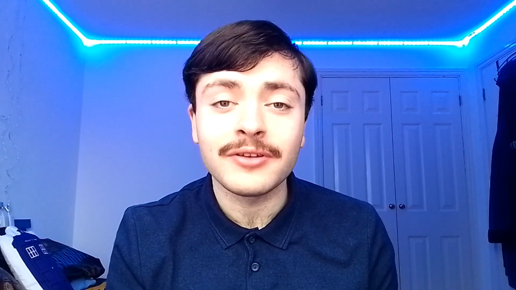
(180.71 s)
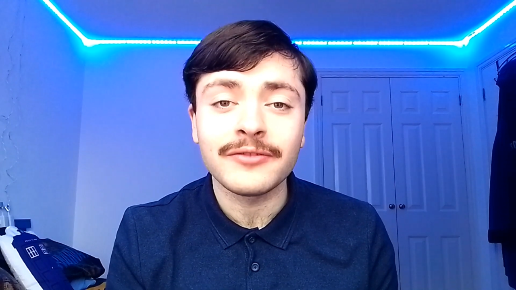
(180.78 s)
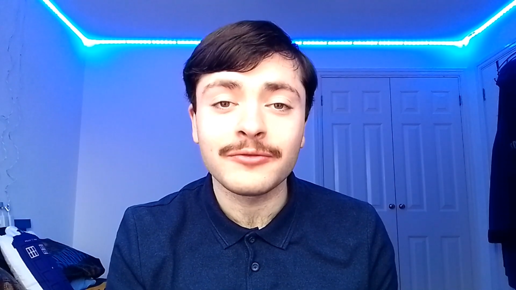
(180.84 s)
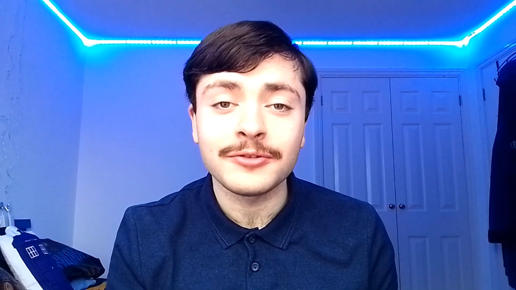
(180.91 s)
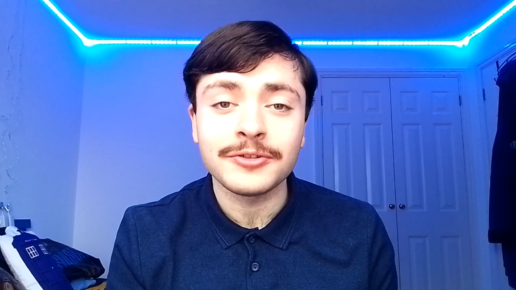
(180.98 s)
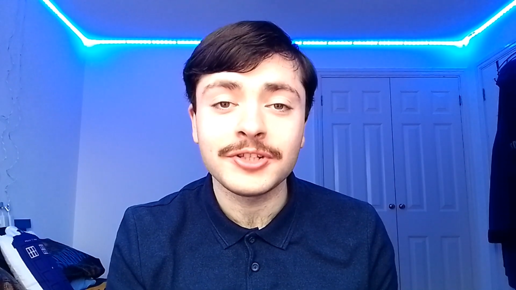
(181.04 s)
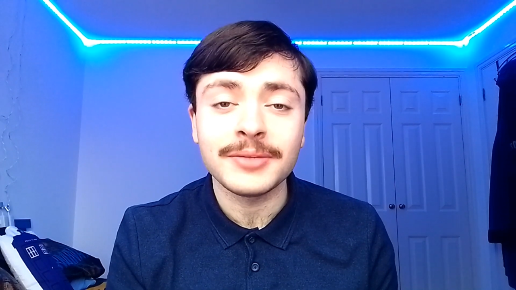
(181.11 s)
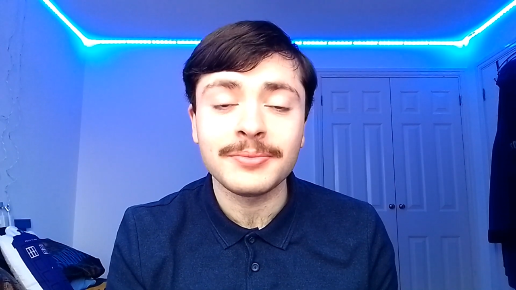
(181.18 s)
one
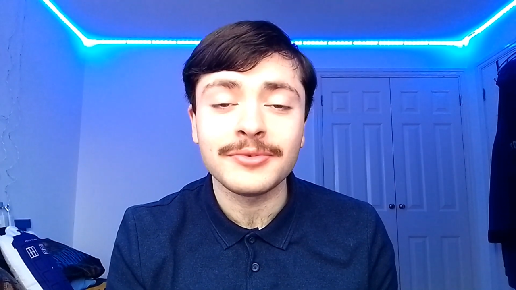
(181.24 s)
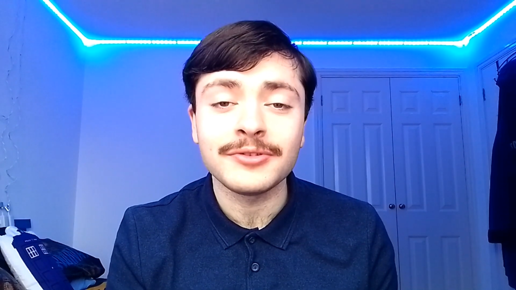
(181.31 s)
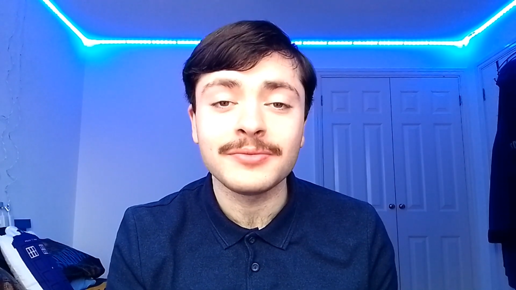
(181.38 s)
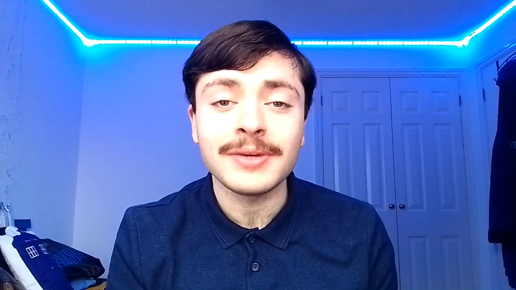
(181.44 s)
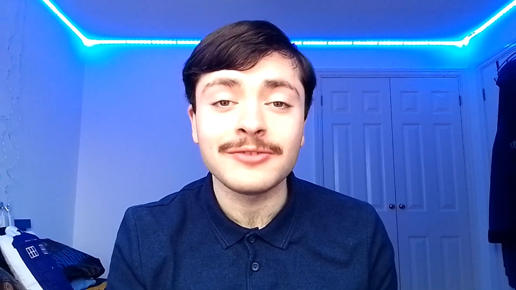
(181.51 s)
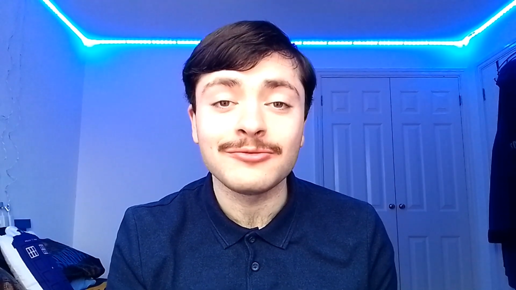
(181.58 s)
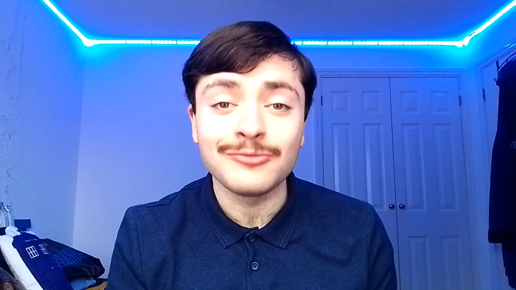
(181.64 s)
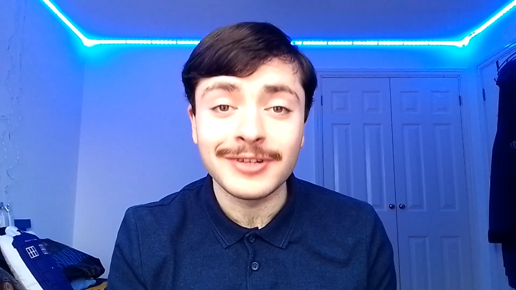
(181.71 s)
of Chris
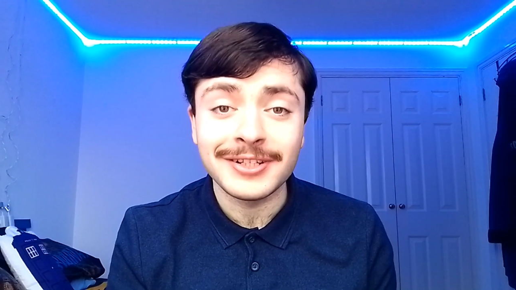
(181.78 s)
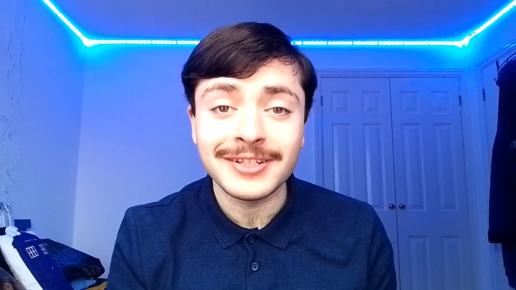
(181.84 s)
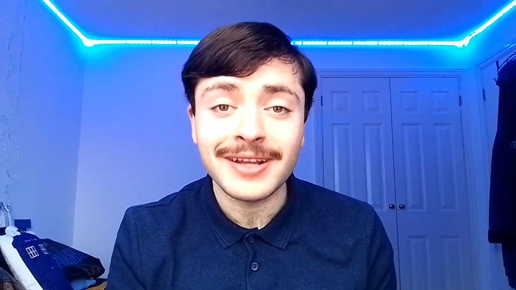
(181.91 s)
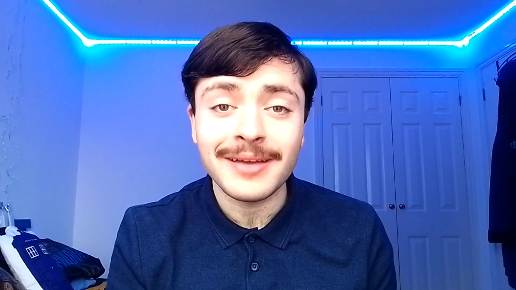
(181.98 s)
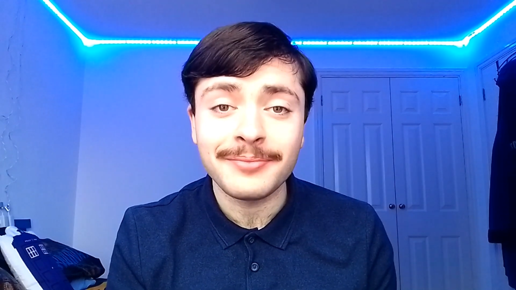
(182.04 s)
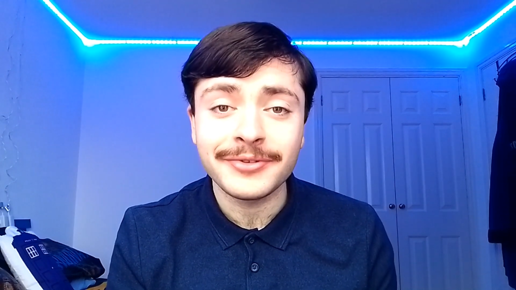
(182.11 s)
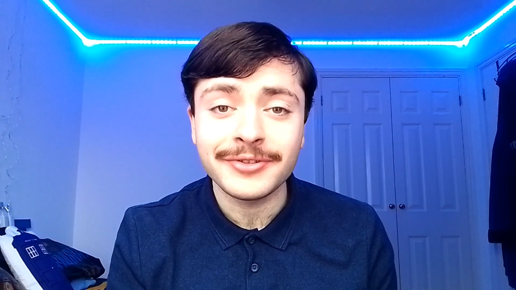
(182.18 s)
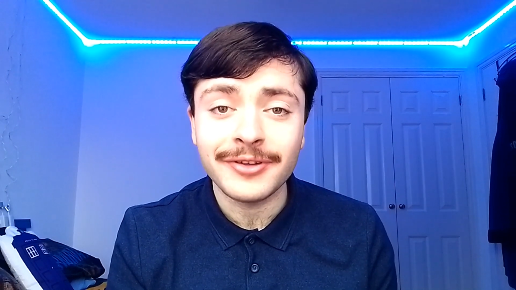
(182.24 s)
Chibnall's best
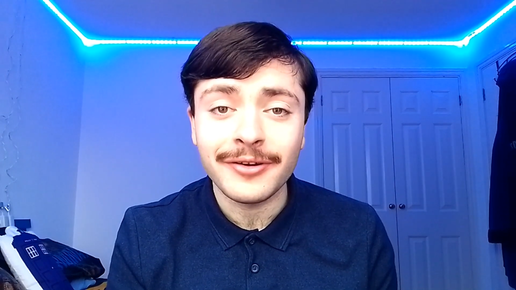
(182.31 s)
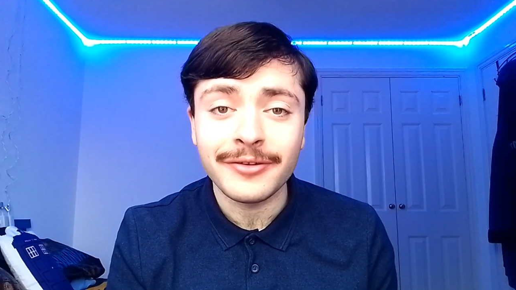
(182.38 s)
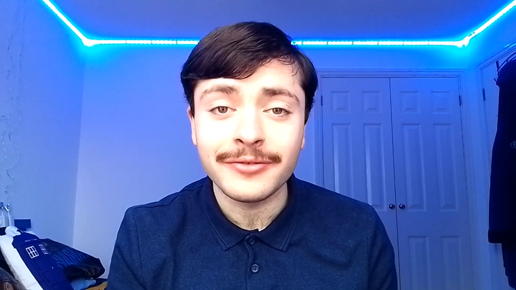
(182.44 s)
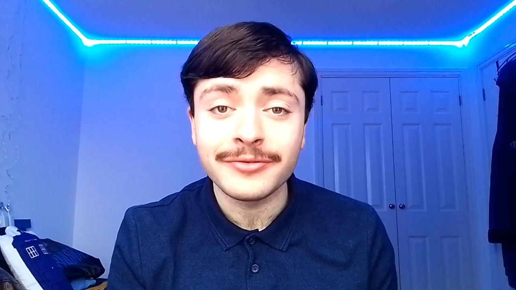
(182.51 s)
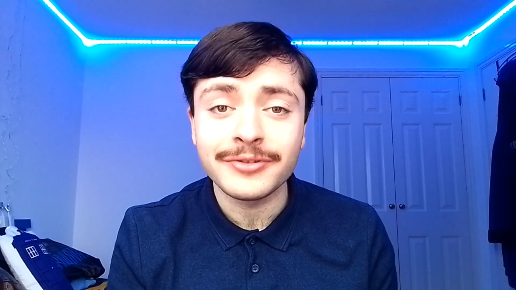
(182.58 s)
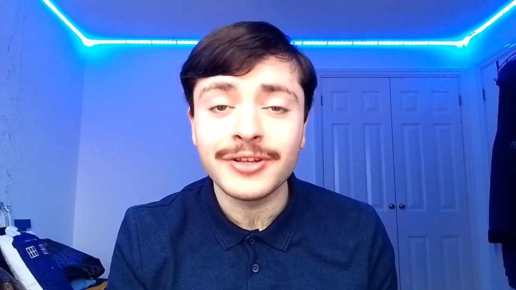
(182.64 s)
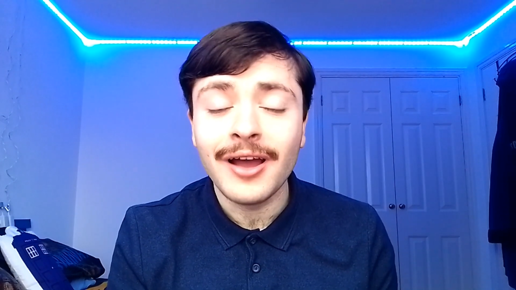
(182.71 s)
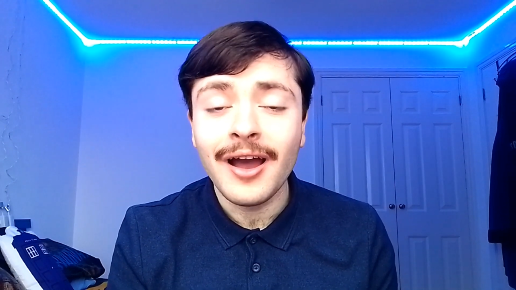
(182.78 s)
written
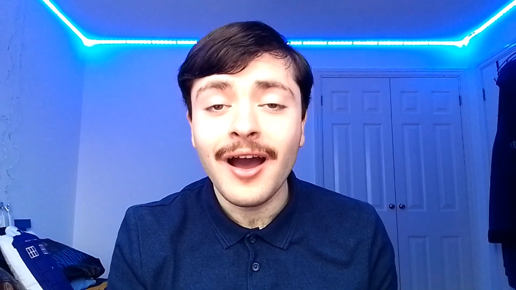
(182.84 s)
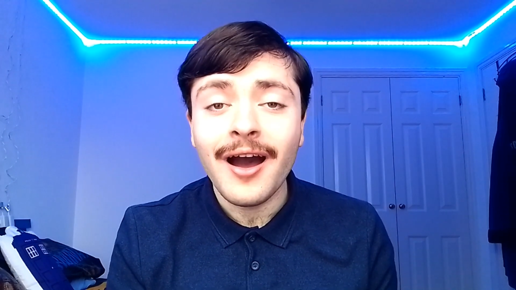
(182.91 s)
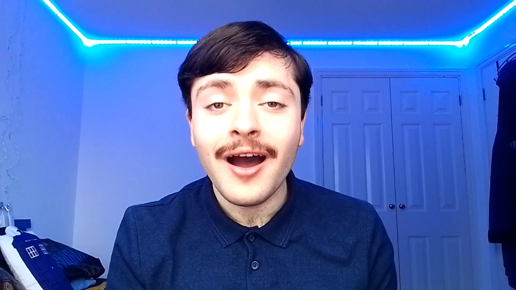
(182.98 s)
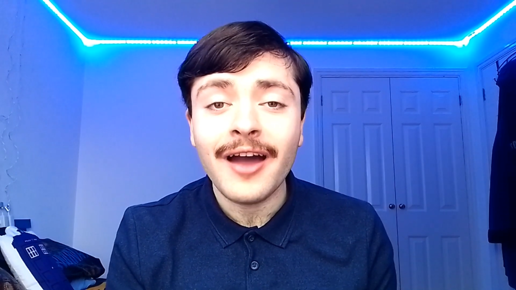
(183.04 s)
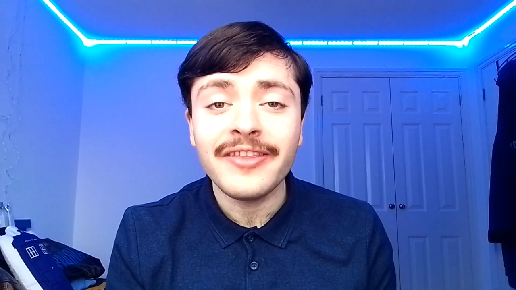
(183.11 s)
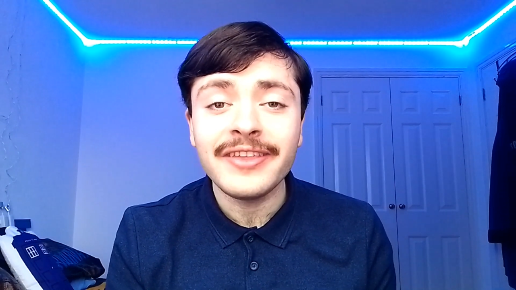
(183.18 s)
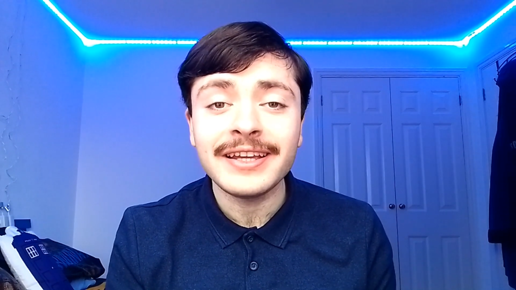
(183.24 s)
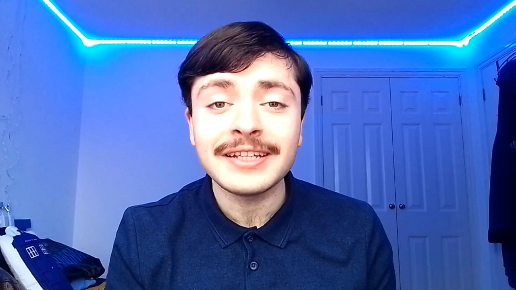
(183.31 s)
episodes.
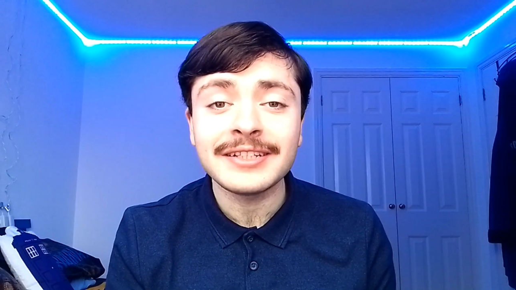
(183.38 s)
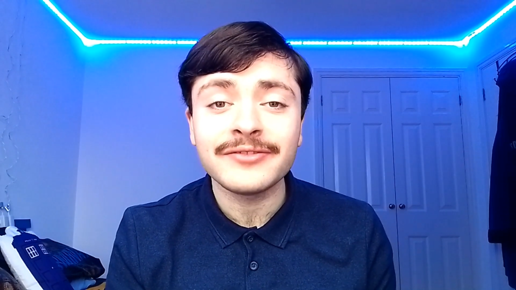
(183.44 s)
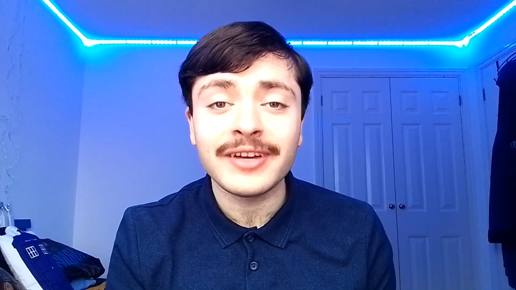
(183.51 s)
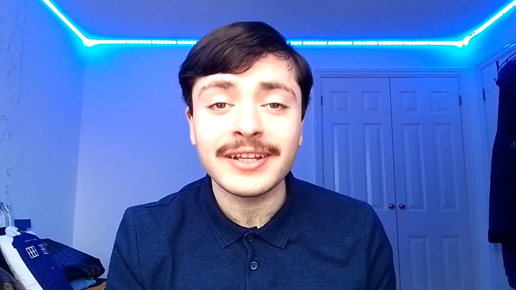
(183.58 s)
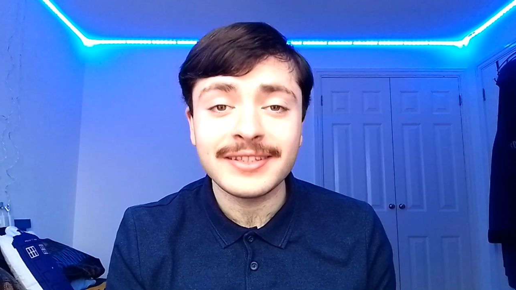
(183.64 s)
I think it's